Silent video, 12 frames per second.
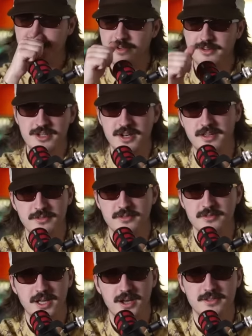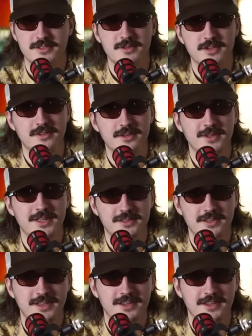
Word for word: I'm just trying sure. to give some notes. I'm not trying to be a dick.